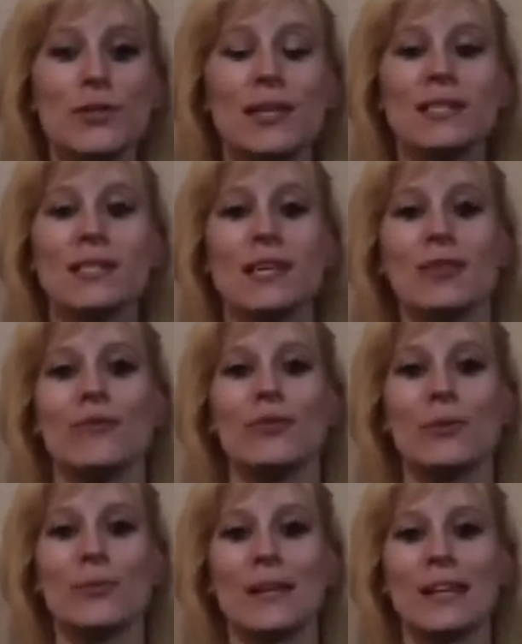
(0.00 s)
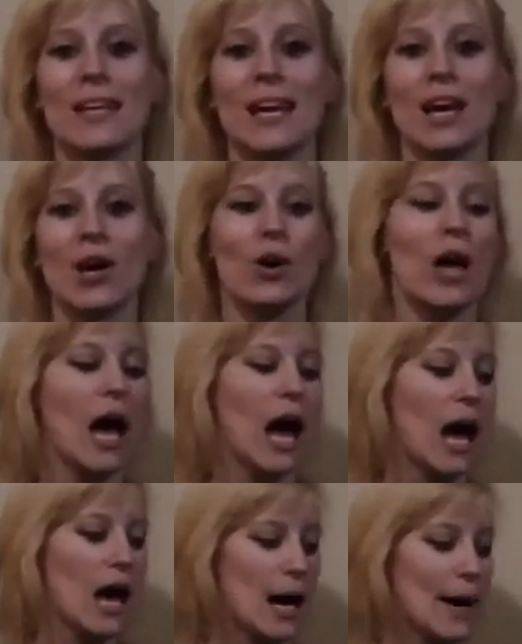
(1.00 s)
this interview a minute ago.
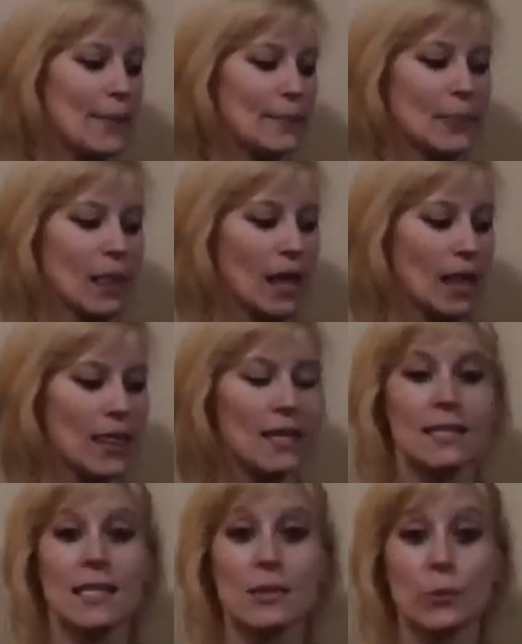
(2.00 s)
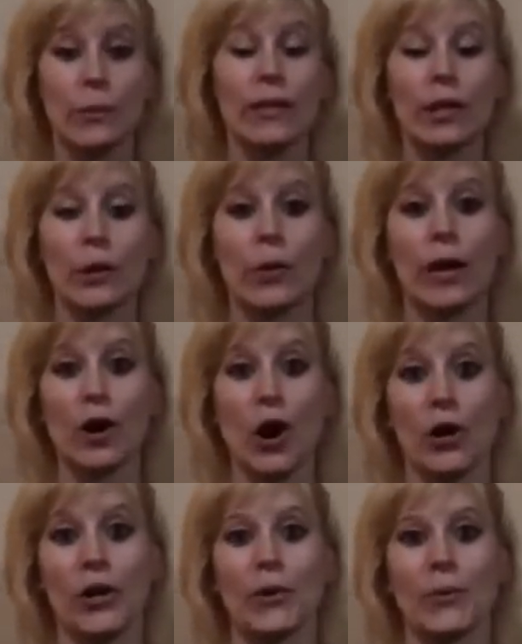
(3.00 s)
This is a really great
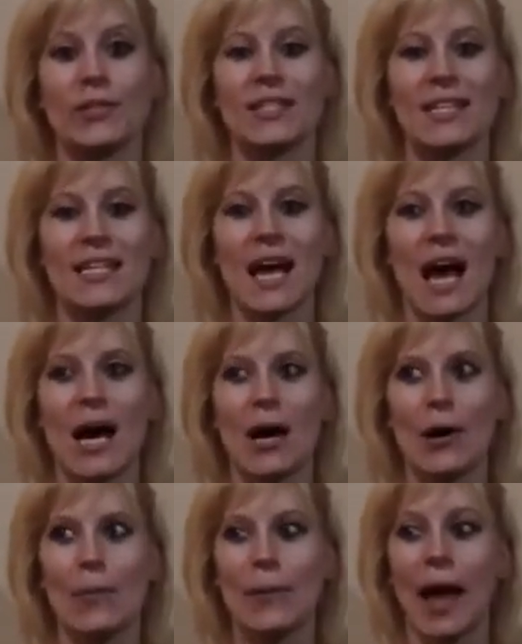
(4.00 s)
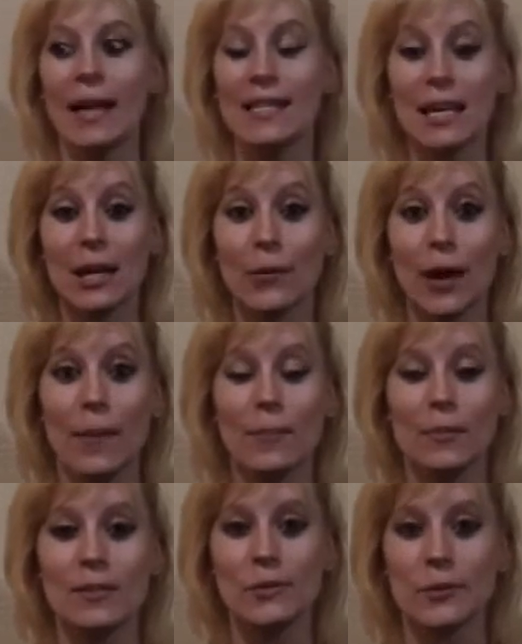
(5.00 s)
cardio routine. I tell you what, I'm
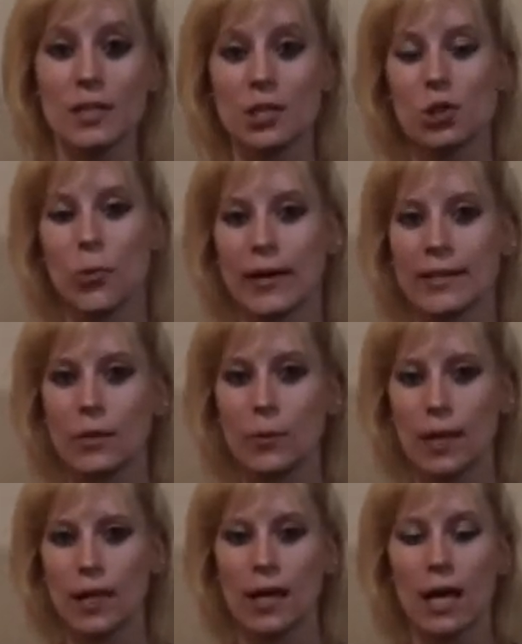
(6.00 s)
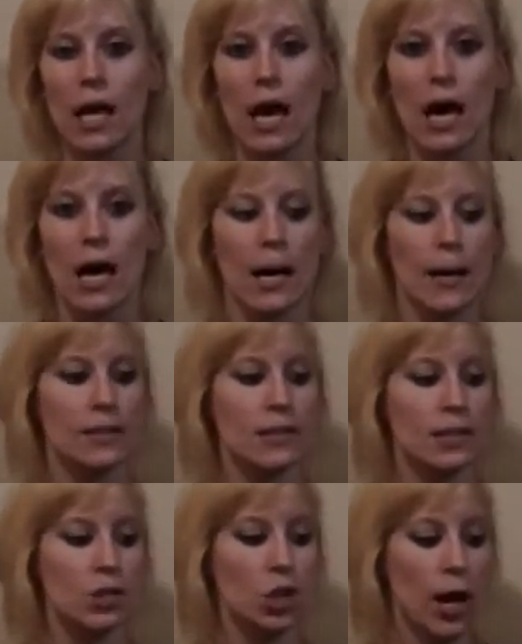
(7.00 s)
gonna be doing this twice a week
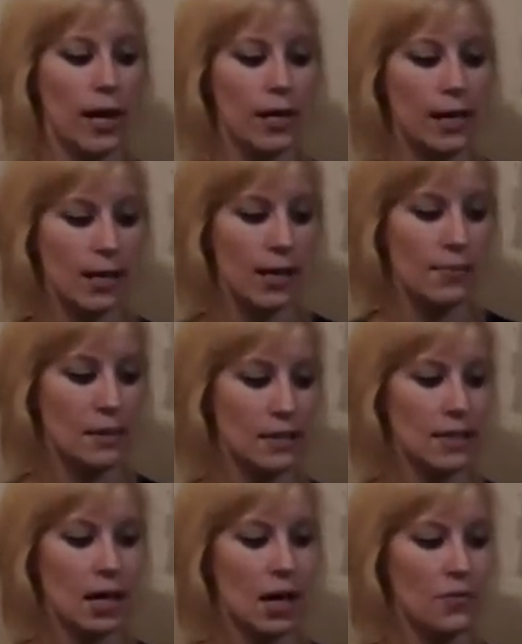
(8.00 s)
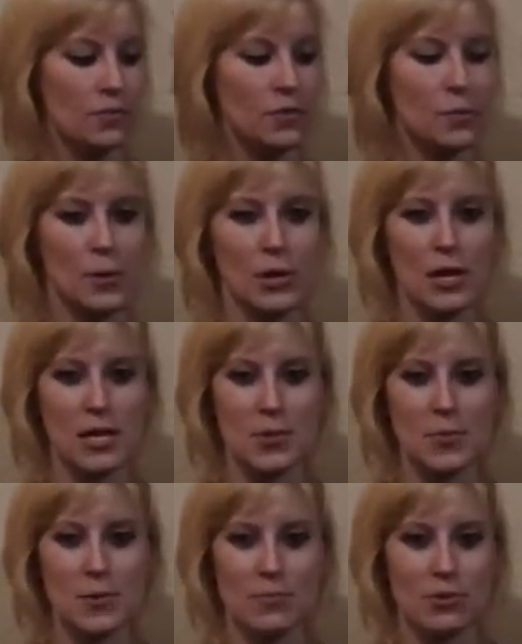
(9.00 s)
to try to get myself to burn a little
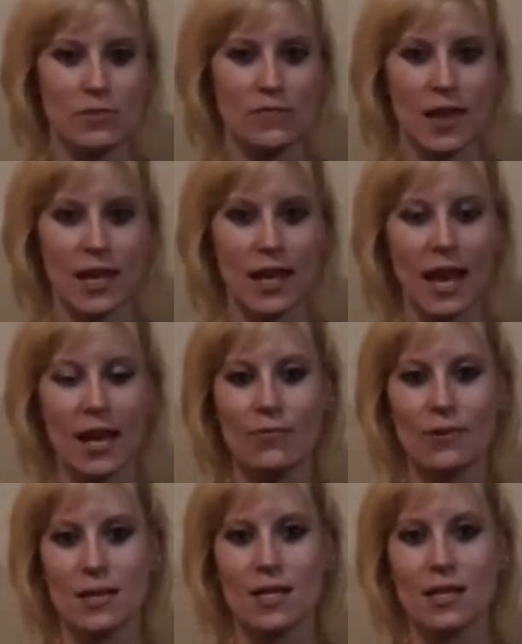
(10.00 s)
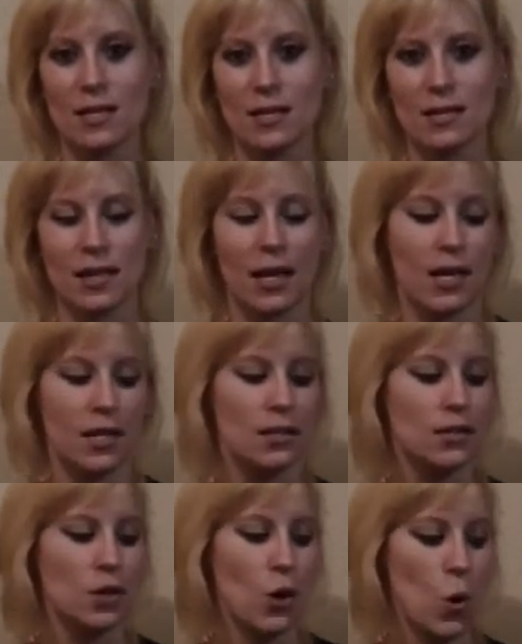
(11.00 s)
bit more fat calories.
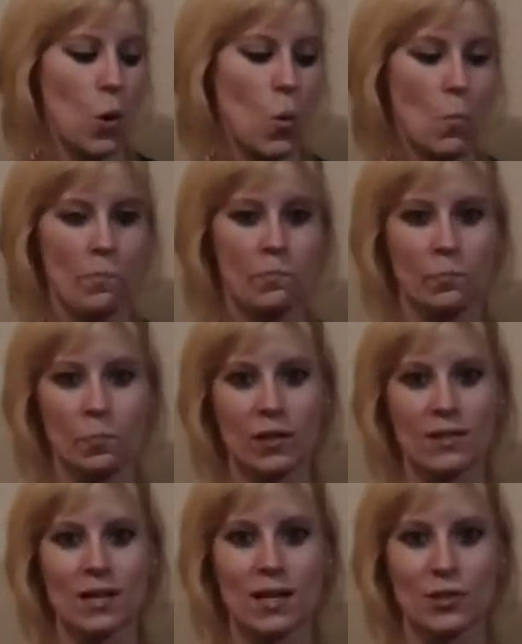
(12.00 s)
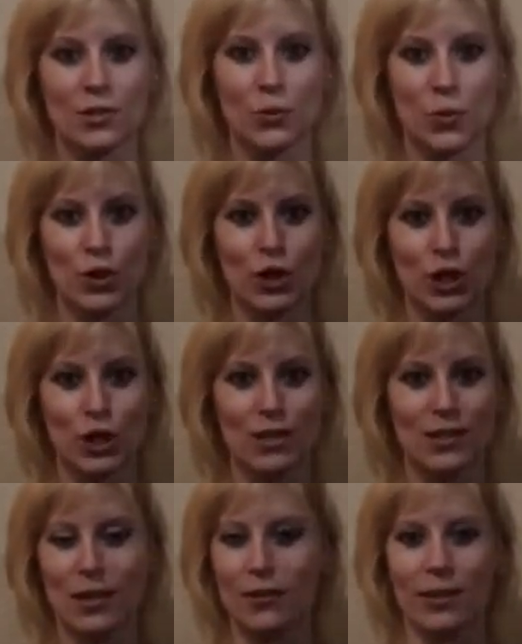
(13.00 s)
So, doctor's orders,
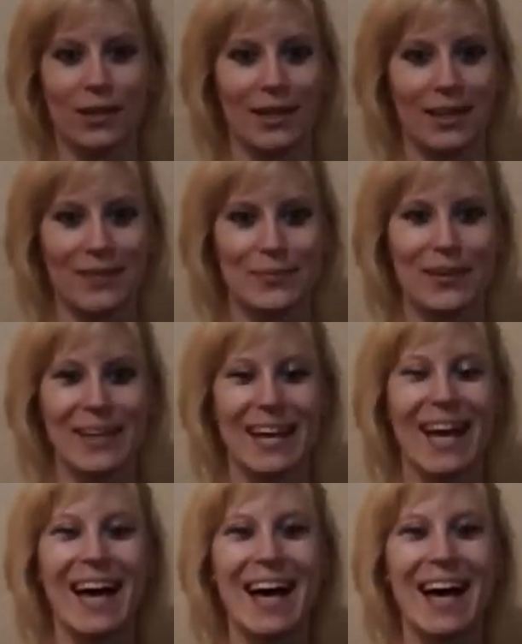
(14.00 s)
not really. But